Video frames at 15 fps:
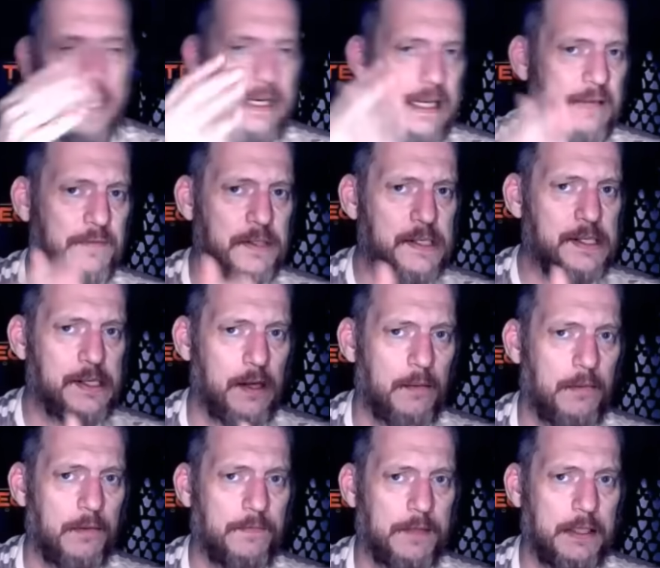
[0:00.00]
and even
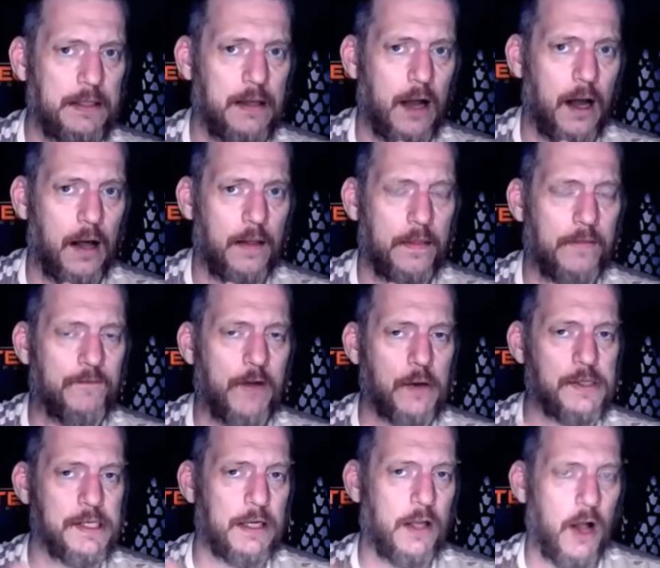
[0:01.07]
some of the
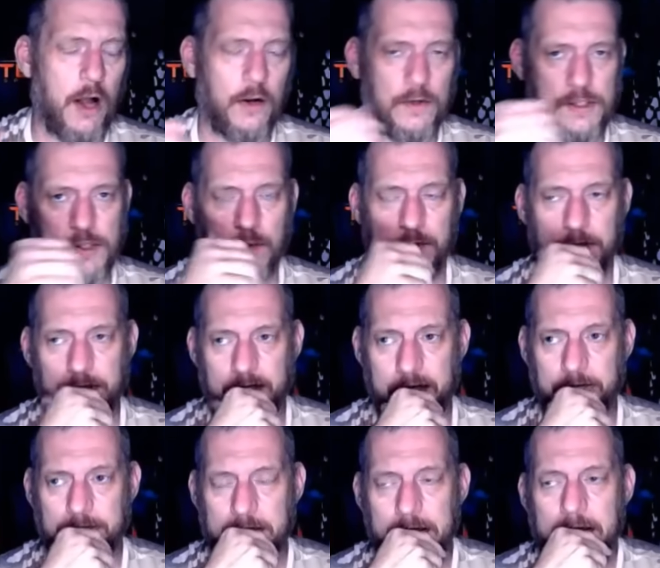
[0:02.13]
folks in Congress on the
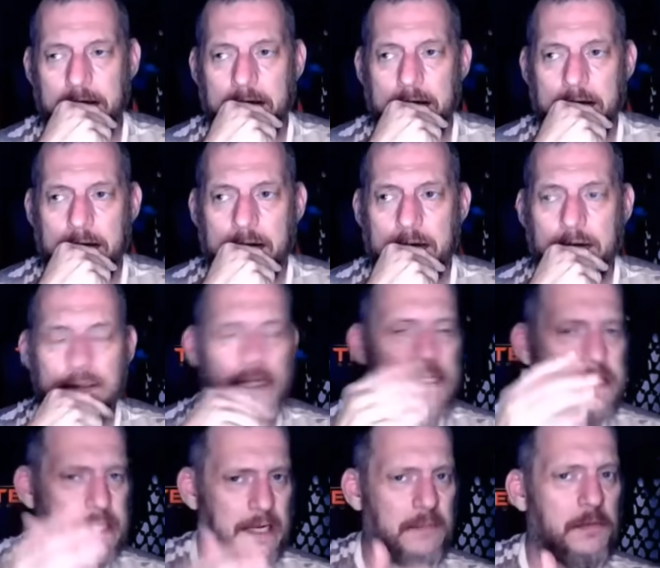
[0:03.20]
left.
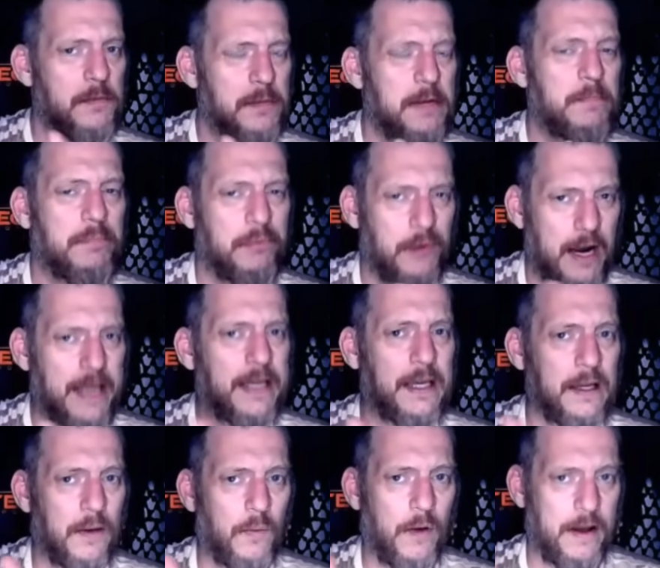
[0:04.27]
They seem to be
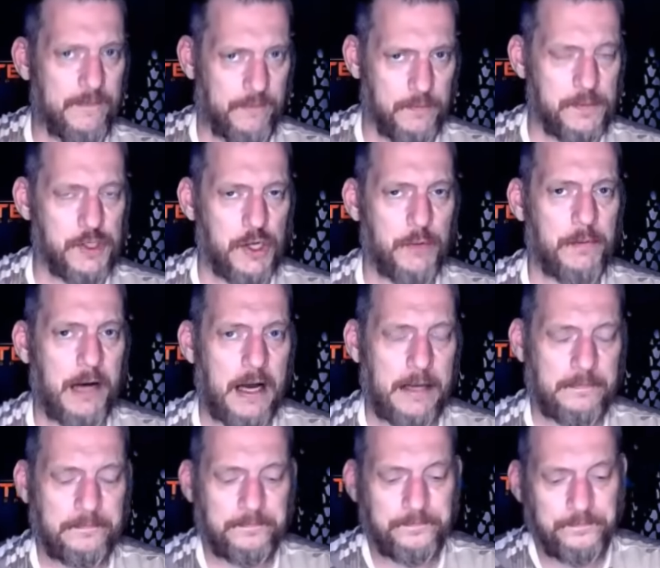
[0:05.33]
breaking away from Joe
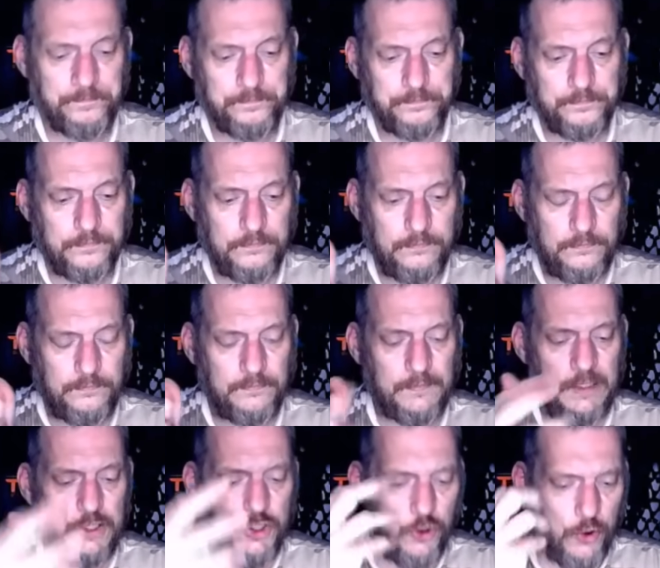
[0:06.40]
Biden.
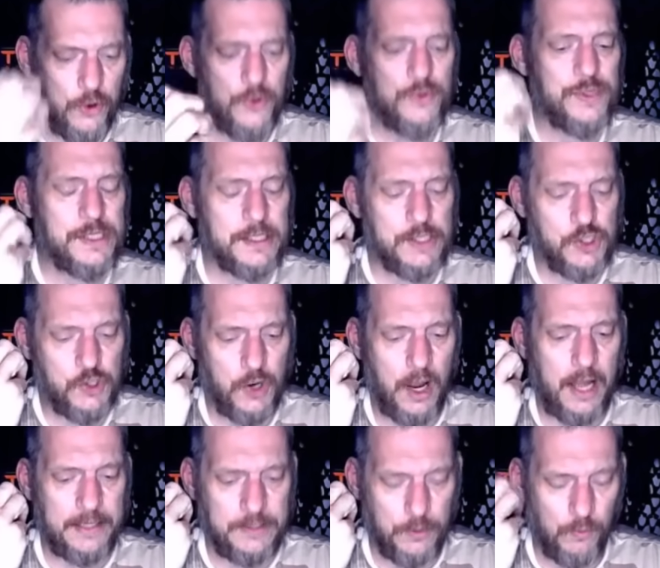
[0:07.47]
Cruz is
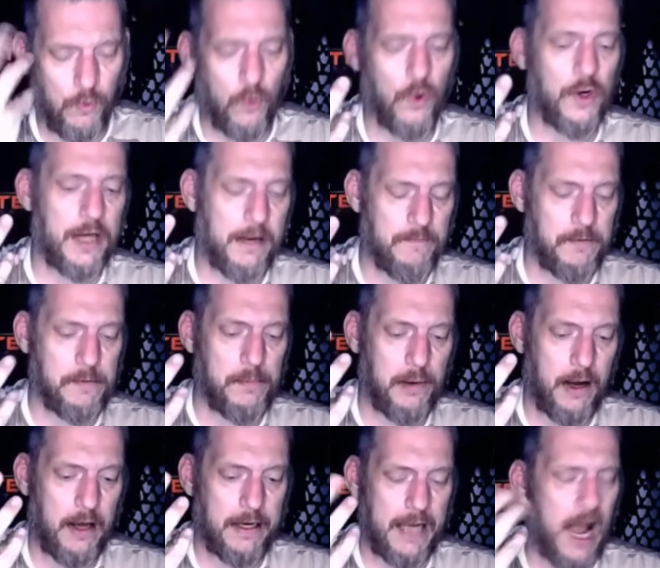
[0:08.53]
trying to warn
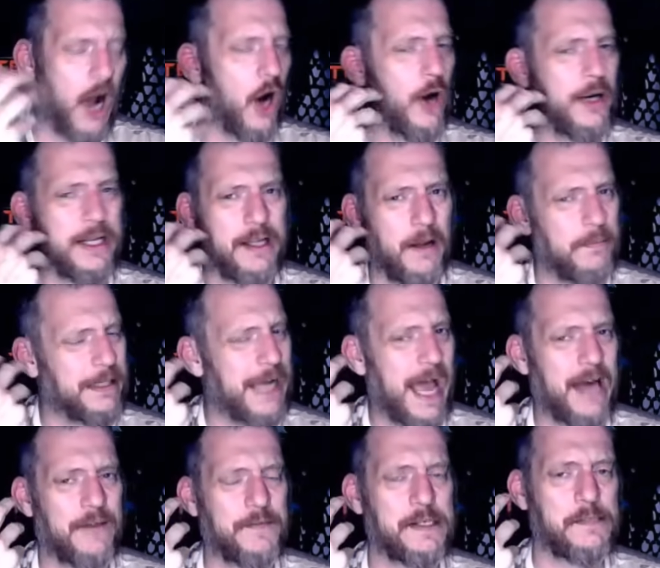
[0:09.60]
everybody. I heard it coming
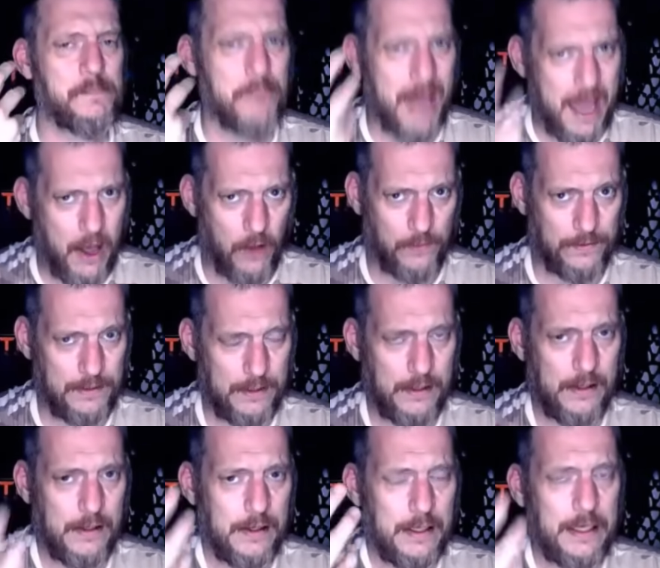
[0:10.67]
out of his mouth
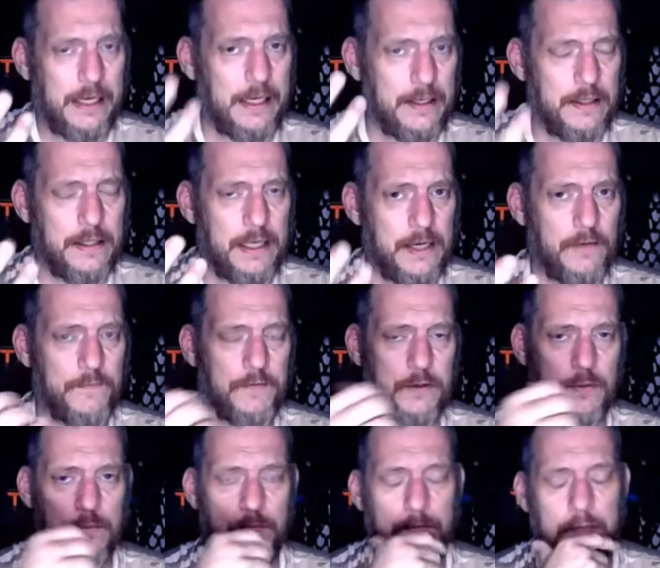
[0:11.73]
in an
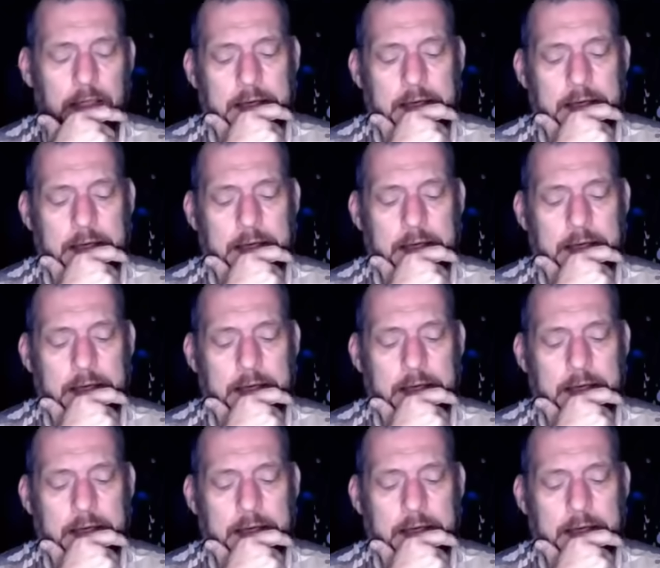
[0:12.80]
interview.